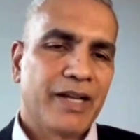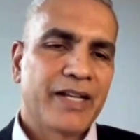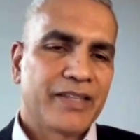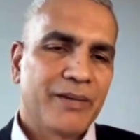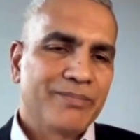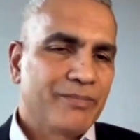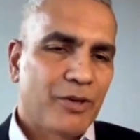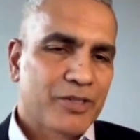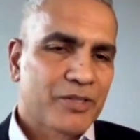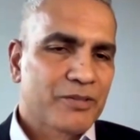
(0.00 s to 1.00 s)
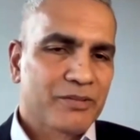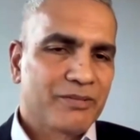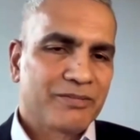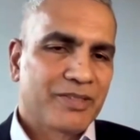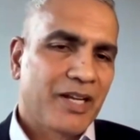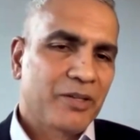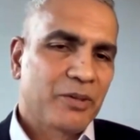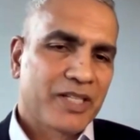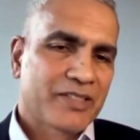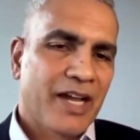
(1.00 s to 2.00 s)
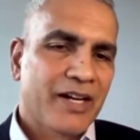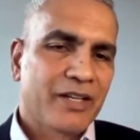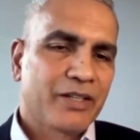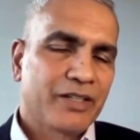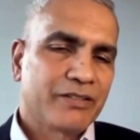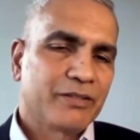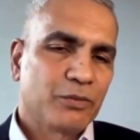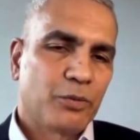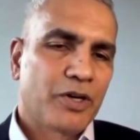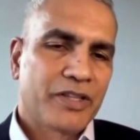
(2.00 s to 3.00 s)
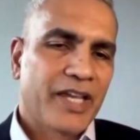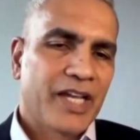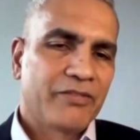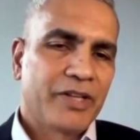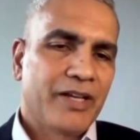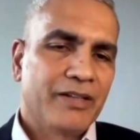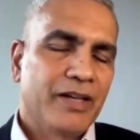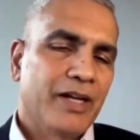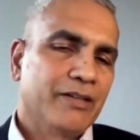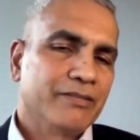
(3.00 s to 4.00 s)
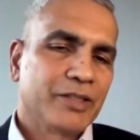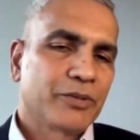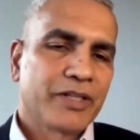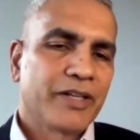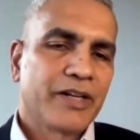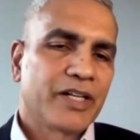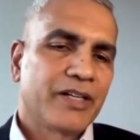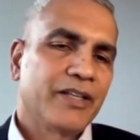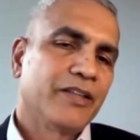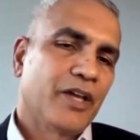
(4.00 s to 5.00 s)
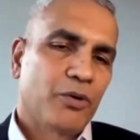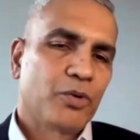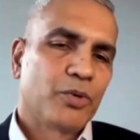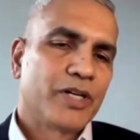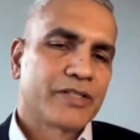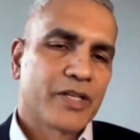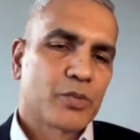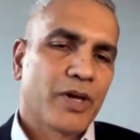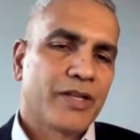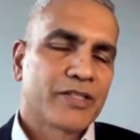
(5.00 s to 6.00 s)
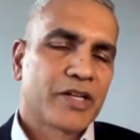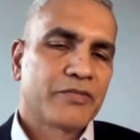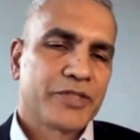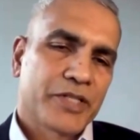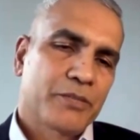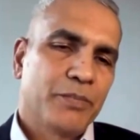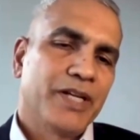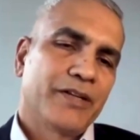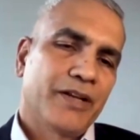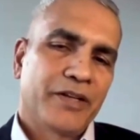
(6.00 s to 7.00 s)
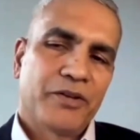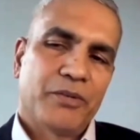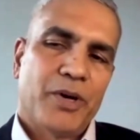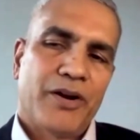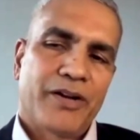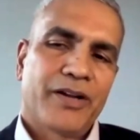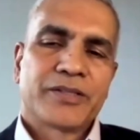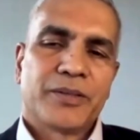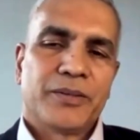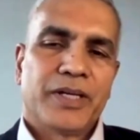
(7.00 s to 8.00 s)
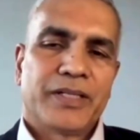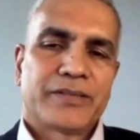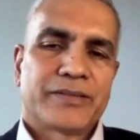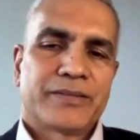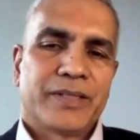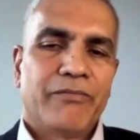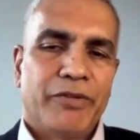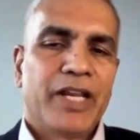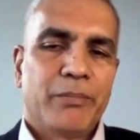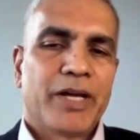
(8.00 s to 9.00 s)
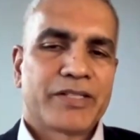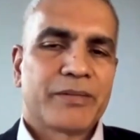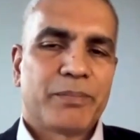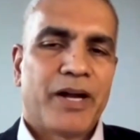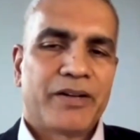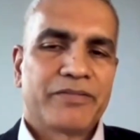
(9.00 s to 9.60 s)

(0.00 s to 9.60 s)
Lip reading: let them also tell you exactly what they have done, and you can hear it in their own words as well, instead of just me telling you about it. So it's very much a part